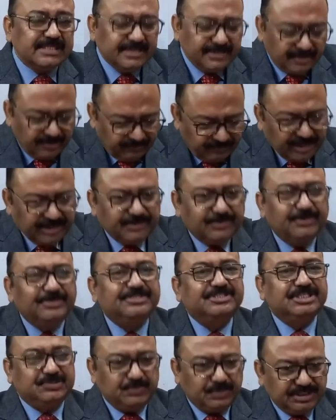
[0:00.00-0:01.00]
Very good.
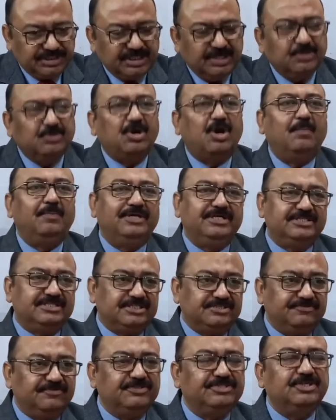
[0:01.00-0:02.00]
Situational
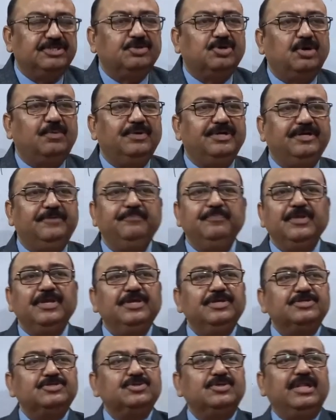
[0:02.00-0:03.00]
comedy.
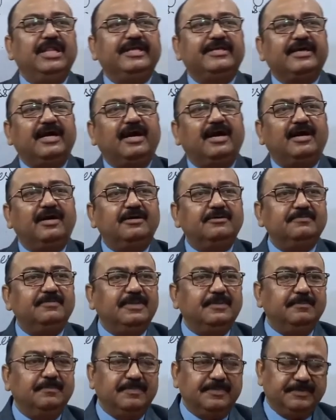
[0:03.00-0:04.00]
So like
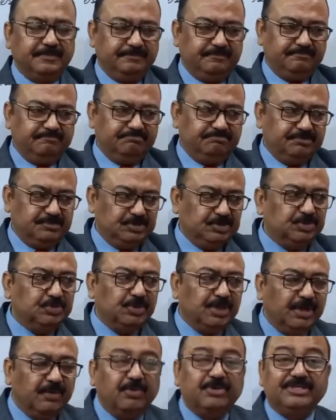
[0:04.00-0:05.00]
you
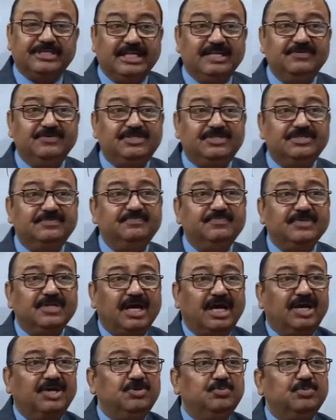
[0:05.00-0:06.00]
have on television
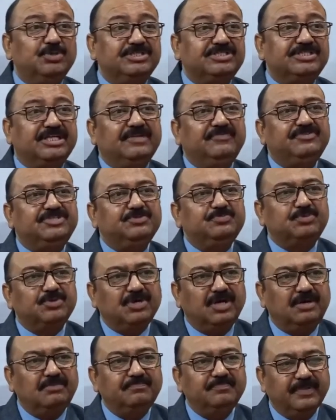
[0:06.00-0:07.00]
a famous television
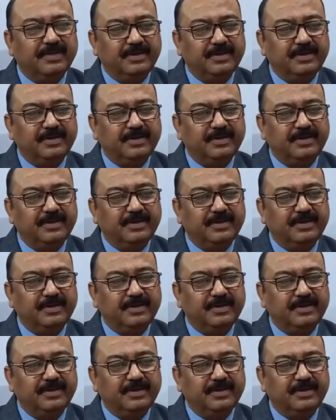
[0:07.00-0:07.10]
program.